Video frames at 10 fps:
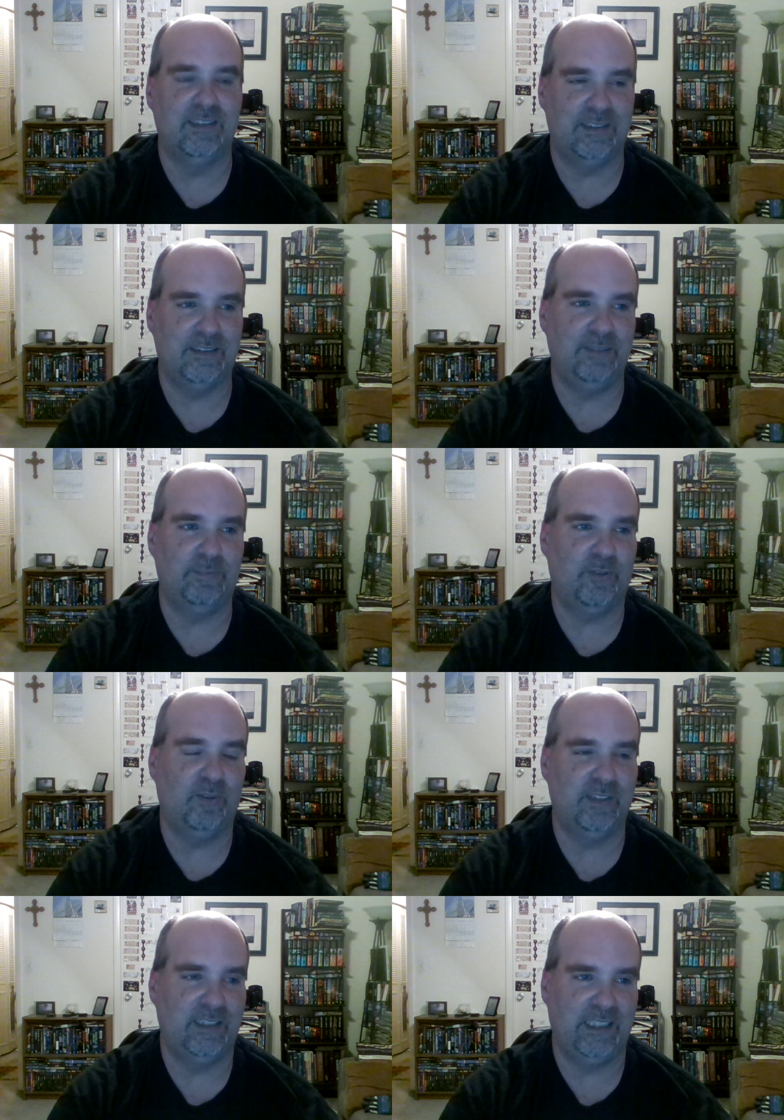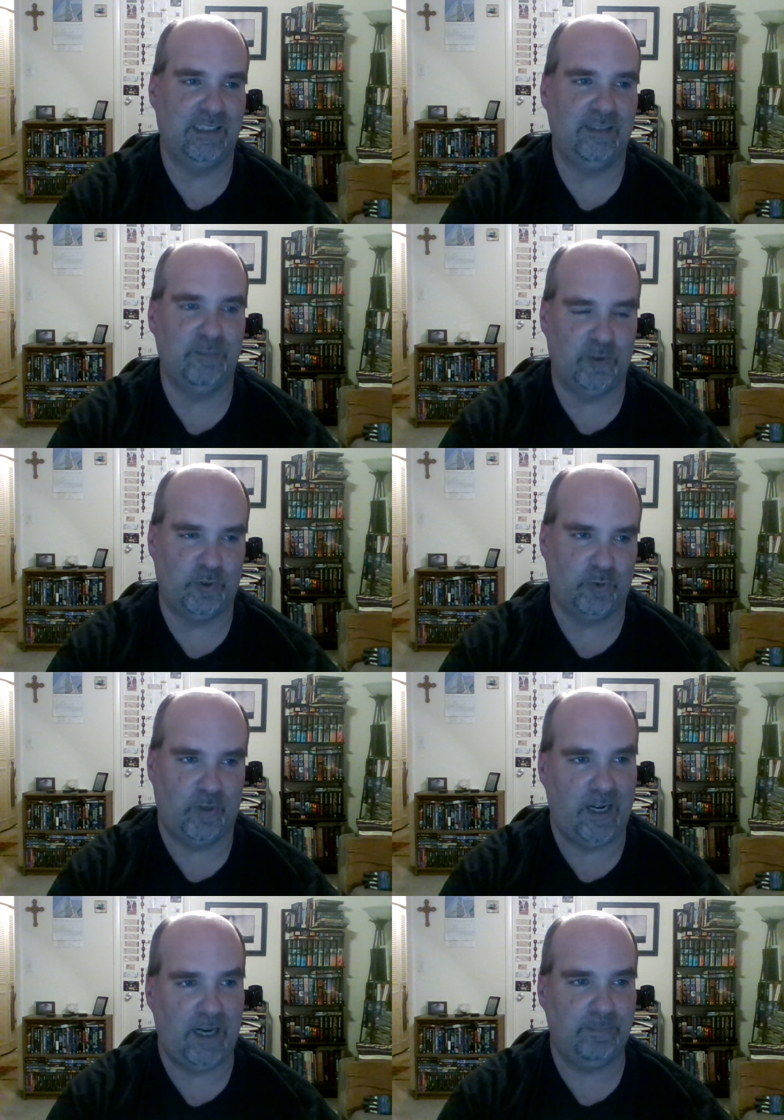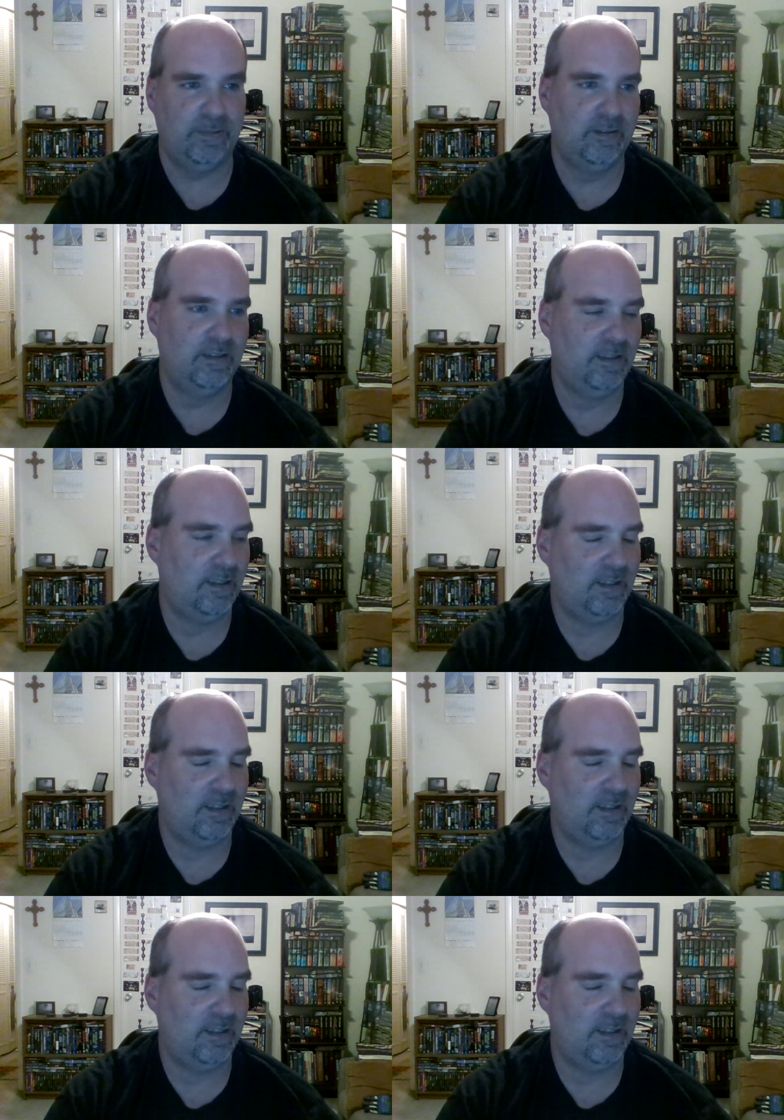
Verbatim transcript: They must have realized that they were getting close to the end time,